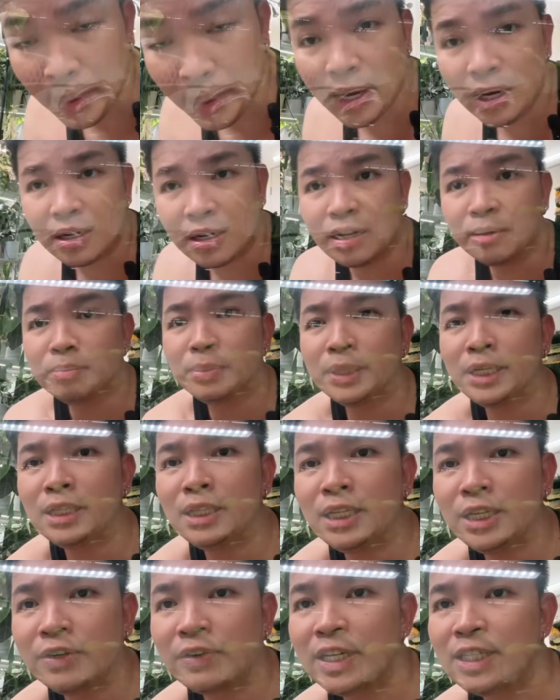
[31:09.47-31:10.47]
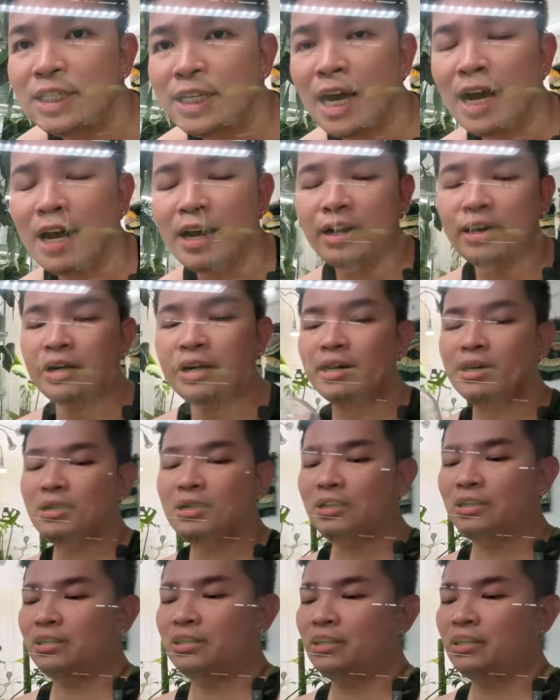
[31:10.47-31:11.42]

and completely retired.